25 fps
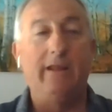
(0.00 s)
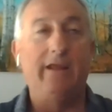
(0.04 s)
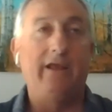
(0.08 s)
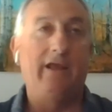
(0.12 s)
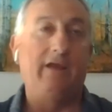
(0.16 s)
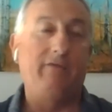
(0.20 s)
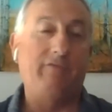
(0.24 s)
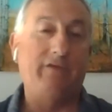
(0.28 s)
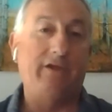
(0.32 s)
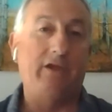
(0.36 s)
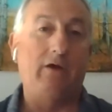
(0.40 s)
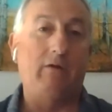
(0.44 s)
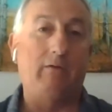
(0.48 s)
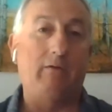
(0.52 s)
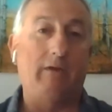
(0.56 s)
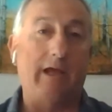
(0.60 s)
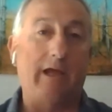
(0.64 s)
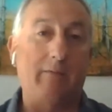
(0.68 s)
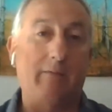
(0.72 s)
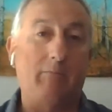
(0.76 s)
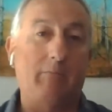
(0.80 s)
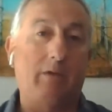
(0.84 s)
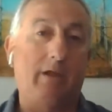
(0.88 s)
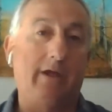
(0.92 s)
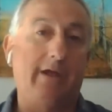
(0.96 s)
if you don't
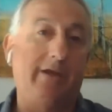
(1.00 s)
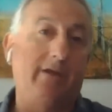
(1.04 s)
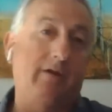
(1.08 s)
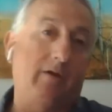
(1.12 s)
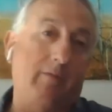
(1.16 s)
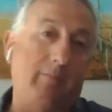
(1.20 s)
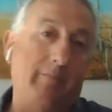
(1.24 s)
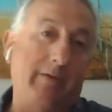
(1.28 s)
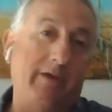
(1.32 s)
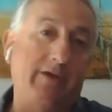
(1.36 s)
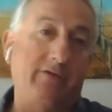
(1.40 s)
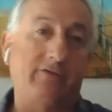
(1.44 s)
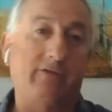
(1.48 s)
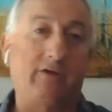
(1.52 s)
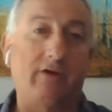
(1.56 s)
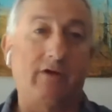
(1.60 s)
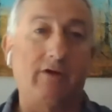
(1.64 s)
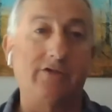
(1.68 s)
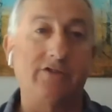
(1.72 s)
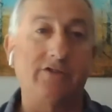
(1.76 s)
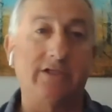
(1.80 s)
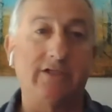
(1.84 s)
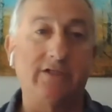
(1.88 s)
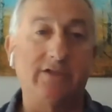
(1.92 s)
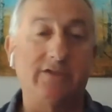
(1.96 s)
like blood, don't be a
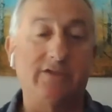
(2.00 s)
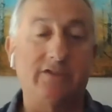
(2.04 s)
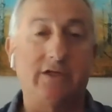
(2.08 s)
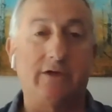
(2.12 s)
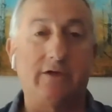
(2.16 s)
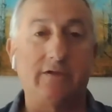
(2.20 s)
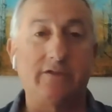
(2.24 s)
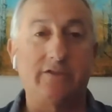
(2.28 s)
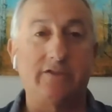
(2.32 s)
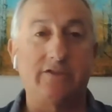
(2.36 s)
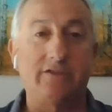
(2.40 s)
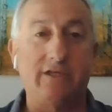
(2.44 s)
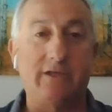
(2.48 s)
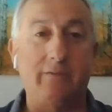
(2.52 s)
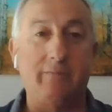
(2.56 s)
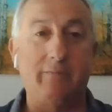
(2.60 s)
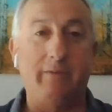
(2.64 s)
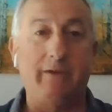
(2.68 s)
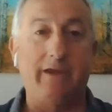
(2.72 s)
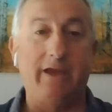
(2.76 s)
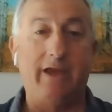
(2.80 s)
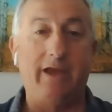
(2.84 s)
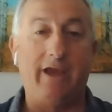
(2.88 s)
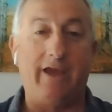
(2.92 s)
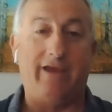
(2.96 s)
surgeon. So as a
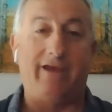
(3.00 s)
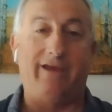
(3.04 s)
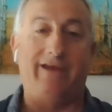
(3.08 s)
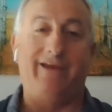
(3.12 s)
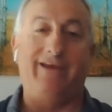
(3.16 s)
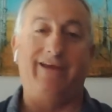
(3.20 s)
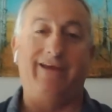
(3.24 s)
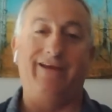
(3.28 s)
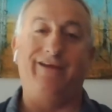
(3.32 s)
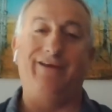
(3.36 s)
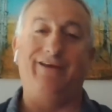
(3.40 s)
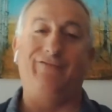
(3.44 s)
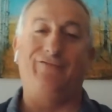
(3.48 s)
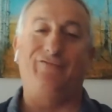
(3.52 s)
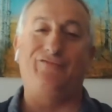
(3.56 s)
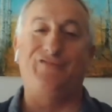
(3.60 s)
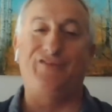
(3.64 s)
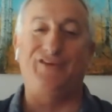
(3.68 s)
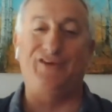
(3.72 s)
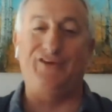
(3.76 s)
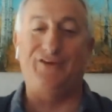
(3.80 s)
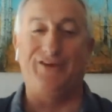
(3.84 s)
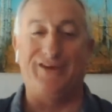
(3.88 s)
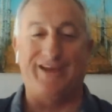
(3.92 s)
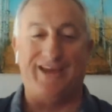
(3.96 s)
CPA,
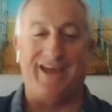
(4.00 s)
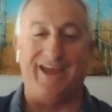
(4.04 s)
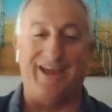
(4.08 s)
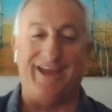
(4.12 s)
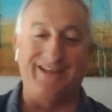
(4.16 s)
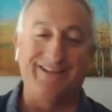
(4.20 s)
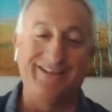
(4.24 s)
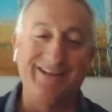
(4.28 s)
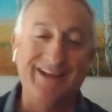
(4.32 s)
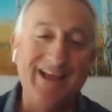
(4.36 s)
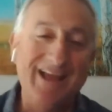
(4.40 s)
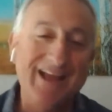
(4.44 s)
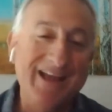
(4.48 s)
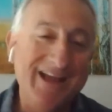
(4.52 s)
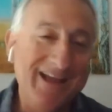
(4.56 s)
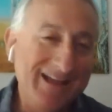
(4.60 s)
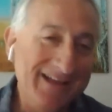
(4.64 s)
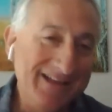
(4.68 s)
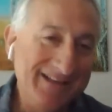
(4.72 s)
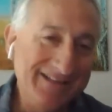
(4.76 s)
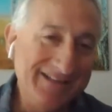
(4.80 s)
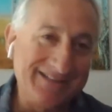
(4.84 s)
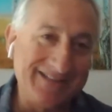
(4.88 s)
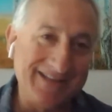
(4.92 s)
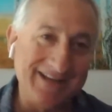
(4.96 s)
you can't
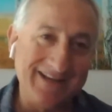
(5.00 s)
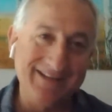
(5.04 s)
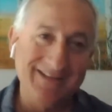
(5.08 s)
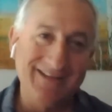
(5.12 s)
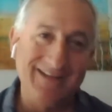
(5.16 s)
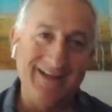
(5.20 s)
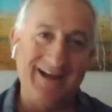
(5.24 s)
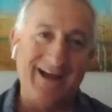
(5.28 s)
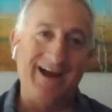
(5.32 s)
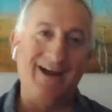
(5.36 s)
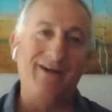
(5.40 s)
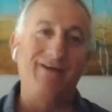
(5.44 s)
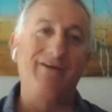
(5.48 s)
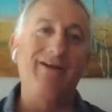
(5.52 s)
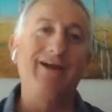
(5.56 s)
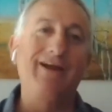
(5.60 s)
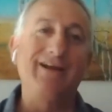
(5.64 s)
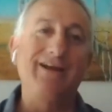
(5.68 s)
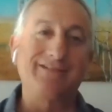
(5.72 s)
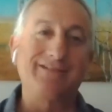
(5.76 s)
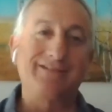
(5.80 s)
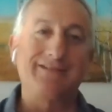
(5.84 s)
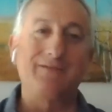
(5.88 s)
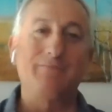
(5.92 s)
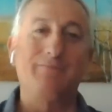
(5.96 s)
stand the
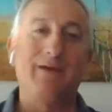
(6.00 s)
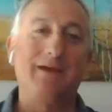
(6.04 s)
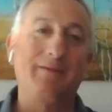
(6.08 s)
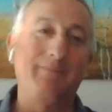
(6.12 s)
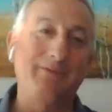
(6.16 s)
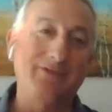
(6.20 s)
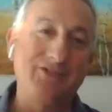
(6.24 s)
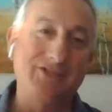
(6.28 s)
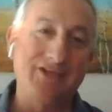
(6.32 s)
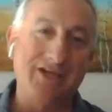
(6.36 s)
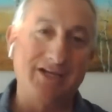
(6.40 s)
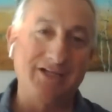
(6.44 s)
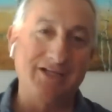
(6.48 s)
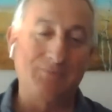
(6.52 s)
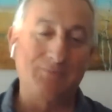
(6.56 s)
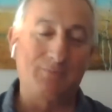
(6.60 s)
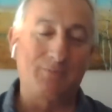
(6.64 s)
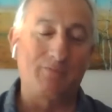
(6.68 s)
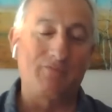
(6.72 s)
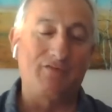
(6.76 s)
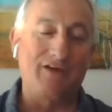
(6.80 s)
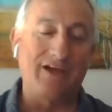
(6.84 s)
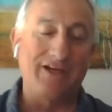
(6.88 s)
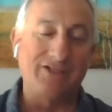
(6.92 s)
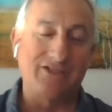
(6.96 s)
IRS and maybe change
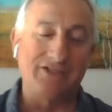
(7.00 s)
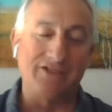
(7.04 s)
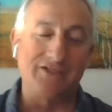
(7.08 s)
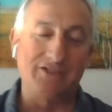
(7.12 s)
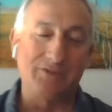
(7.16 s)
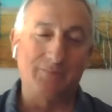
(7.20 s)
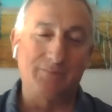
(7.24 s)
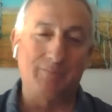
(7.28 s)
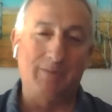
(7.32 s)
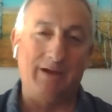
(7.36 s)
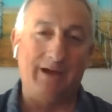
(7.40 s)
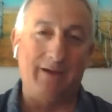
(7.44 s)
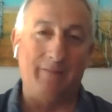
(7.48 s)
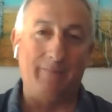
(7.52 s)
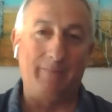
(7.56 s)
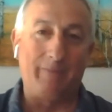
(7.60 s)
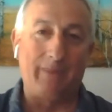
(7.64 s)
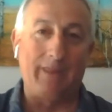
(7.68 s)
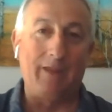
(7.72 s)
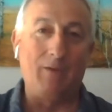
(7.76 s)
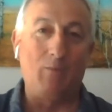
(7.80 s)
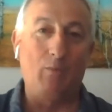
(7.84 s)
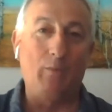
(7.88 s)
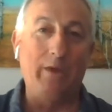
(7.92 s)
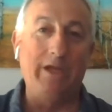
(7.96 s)
professions. But
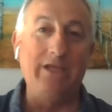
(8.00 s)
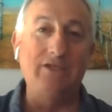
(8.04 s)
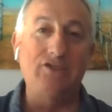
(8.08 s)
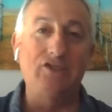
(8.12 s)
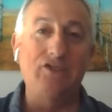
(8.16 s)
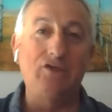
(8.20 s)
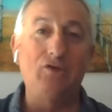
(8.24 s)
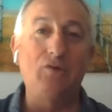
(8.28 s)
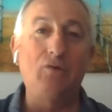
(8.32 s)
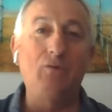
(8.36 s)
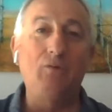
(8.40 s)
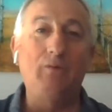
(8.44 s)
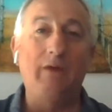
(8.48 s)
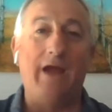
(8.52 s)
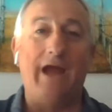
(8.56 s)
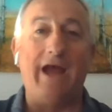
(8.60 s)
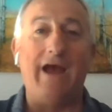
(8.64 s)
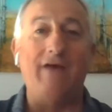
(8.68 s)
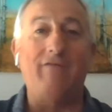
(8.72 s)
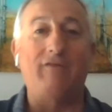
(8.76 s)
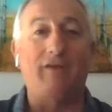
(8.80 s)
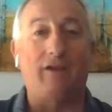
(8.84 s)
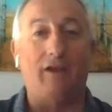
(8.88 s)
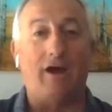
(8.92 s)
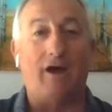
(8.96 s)
we do
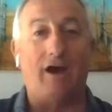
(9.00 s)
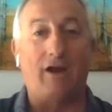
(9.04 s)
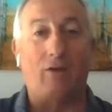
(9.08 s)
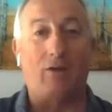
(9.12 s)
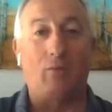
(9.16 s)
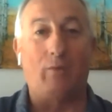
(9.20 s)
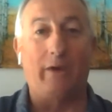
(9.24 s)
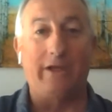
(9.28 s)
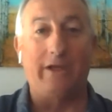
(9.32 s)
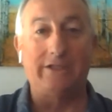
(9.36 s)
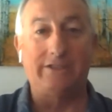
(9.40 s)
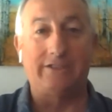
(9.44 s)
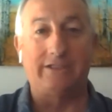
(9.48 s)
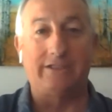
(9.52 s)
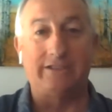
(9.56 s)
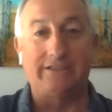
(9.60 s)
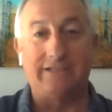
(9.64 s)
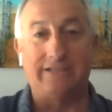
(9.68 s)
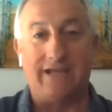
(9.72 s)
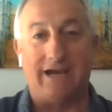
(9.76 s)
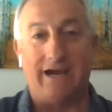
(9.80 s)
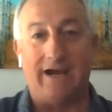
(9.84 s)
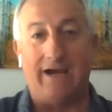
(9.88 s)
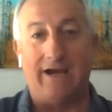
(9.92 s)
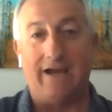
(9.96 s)
have a lot of wasted
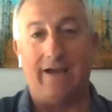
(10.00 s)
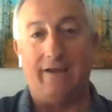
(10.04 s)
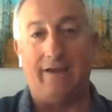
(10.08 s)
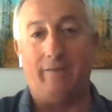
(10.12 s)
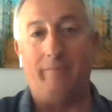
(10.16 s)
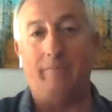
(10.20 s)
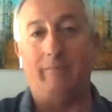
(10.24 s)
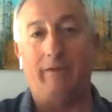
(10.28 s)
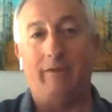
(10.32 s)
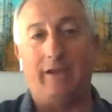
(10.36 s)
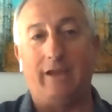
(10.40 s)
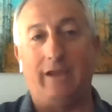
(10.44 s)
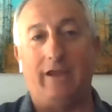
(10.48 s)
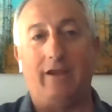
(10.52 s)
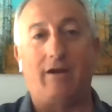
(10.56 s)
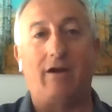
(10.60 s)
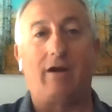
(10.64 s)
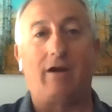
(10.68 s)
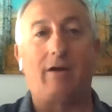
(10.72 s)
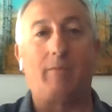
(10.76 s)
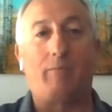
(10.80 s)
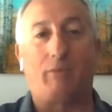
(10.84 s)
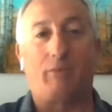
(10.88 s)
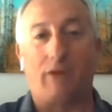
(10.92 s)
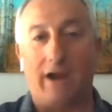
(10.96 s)
time in
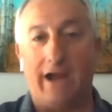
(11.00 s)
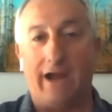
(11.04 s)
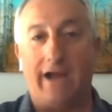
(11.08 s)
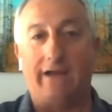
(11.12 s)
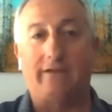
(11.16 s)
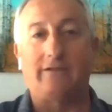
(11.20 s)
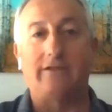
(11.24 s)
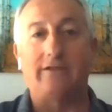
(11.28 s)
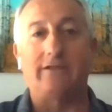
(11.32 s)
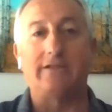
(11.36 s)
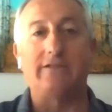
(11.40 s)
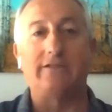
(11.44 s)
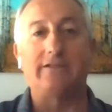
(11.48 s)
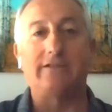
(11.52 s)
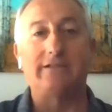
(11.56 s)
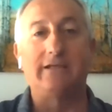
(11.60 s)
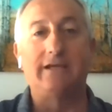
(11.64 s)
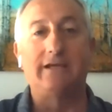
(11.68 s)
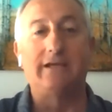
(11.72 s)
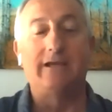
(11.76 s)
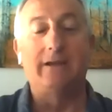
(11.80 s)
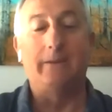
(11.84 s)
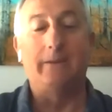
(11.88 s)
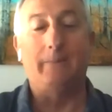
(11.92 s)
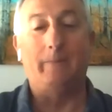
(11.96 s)
our practice
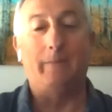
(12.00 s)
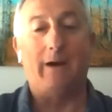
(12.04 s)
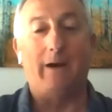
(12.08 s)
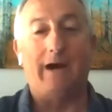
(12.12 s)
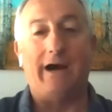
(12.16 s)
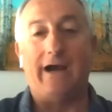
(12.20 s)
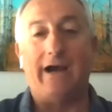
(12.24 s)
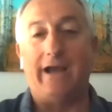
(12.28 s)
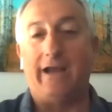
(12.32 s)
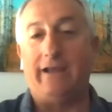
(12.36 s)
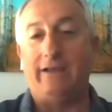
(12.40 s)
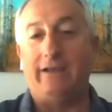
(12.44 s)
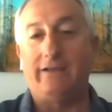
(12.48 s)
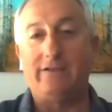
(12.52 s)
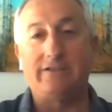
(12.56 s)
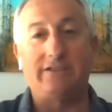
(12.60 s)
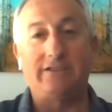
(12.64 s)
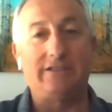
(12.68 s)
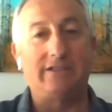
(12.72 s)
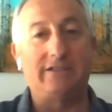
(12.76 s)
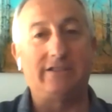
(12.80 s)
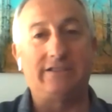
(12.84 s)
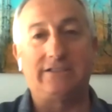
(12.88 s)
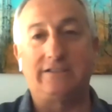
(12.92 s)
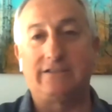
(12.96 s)
by
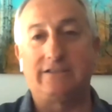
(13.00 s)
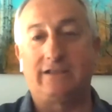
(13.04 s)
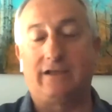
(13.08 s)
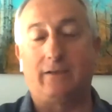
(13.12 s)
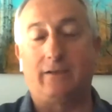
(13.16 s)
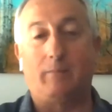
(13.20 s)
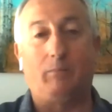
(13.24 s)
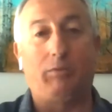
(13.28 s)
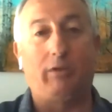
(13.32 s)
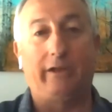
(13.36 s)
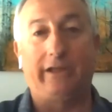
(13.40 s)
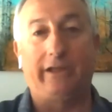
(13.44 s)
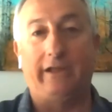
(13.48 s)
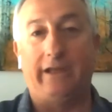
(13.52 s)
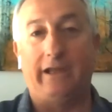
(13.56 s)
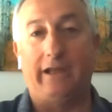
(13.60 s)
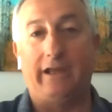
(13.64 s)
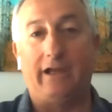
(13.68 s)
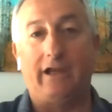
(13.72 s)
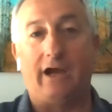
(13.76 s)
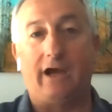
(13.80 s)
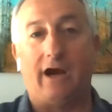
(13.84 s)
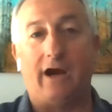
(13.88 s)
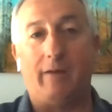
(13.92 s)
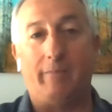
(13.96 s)
just complete
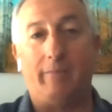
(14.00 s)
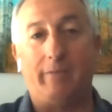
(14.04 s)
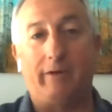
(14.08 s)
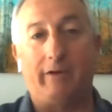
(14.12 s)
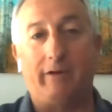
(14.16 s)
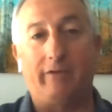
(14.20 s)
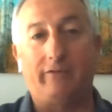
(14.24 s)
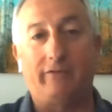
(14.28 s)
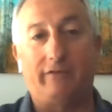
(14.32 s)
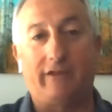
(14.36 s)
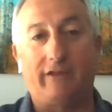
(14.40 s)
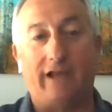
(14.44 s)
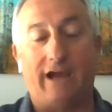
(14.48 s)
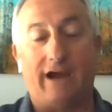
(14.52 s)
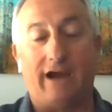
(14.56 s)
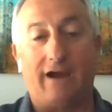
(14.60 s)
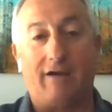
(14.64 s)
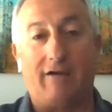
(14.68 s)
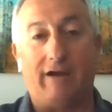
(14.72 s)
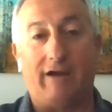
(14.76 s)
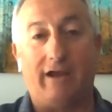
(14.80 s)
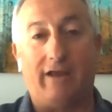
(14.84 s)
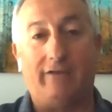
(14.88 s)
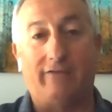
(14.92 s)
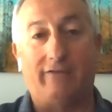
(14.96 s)
incompetence of the
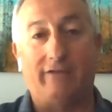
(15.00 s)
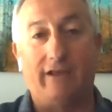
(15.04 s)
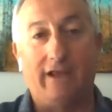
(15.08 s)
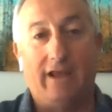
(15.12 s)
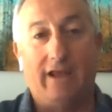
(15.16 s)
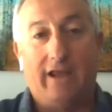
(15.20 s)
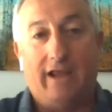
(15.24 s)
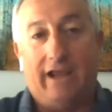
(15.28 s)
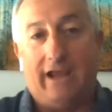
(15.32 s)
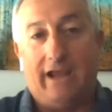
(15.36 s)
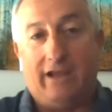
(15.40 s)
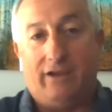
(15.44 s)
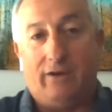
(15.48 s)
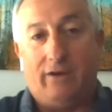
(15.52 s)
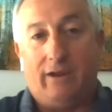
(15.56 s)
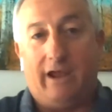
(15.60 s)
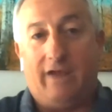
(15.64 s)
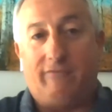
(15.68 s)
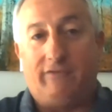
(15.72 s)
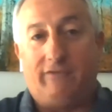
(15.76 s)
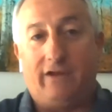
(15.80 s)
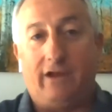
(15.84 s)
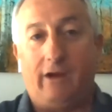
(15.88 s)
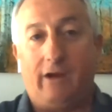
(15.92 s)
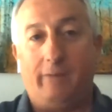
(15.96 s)
IRS. And you
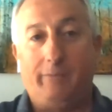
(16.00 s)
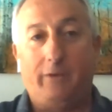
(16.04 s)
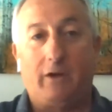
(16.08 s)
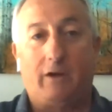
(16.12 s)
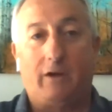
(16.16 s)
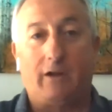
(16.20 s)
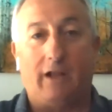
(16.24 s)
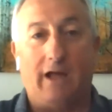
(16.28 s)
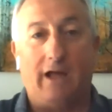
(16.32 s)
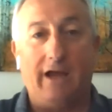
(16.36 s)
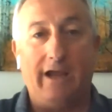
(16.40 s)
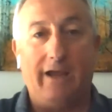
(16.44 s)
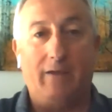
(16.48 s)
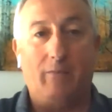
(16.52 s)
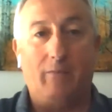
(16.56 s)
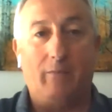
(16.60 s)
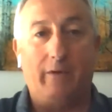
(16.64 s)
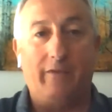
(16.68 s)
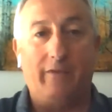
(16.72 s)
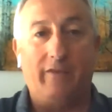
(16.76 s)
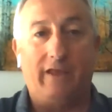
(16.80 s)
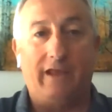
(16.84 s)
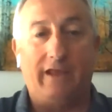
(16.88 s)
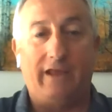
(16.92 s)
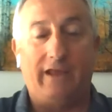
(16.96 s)
have to help your client
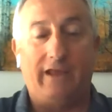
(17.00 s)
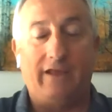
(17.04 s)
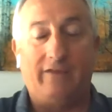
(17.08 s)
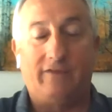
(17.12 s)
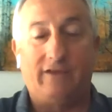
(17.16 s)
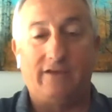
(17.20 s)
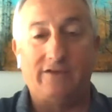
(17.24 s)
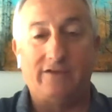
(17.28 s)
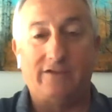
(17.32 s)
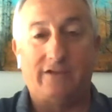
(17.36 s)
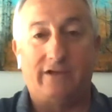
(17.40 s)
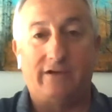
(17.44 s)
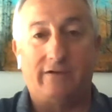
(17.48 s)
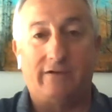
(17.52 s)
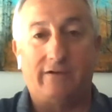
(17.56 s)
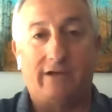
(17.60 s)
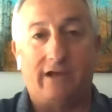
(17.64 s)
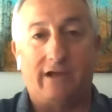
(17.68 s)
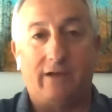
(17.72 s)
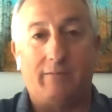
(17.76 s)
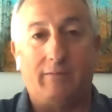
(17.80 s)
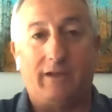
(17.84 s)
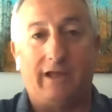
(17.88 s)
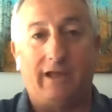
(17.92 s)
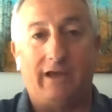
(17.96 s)
when they get these dear
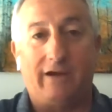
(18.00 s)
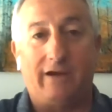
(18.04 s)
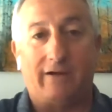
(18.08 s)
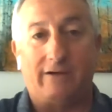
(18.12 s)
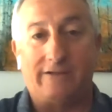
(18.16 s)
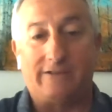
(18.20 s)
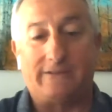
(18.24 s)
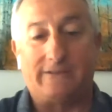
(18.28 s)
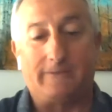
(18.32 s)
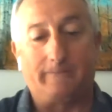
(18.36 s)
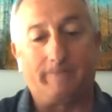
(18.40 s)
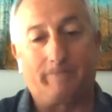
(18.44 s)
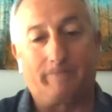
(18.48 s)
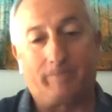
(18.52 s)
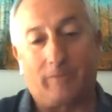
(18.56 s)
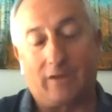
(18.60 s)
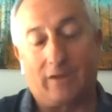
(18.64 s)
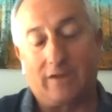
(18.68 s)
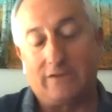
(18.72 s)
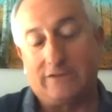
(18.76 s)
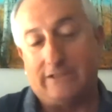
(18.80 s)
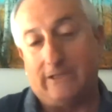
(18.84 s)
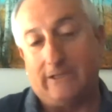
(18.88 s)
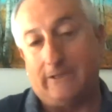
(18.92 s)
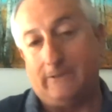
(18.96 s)
dumb letters.
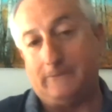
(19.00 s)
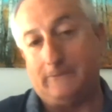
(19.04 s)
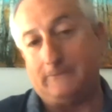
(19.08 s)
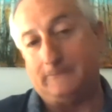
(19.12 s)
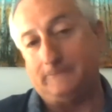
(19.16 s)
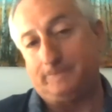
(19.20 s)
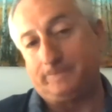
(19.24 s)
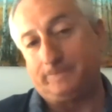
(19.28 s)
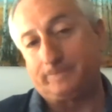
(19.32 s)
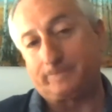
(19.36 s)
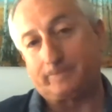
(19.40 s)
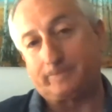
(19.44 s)
So